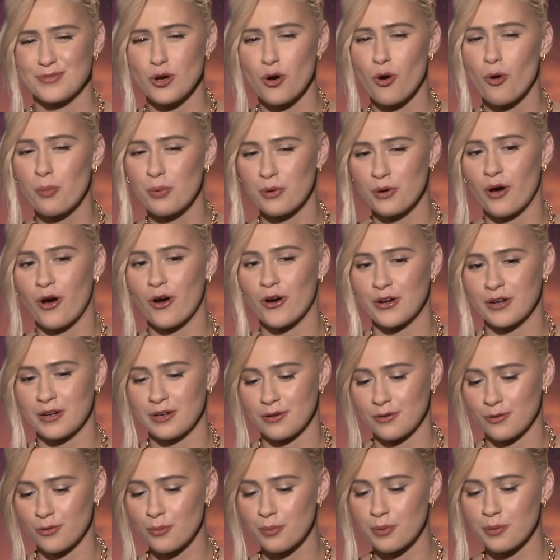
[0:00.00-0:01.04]
open hearted
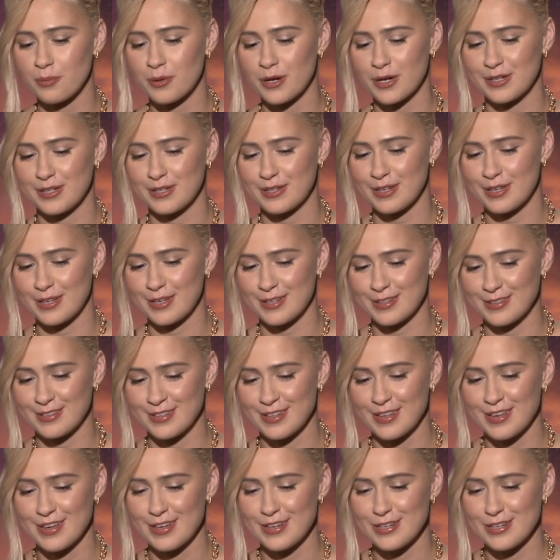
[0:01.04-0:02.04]
and open minded and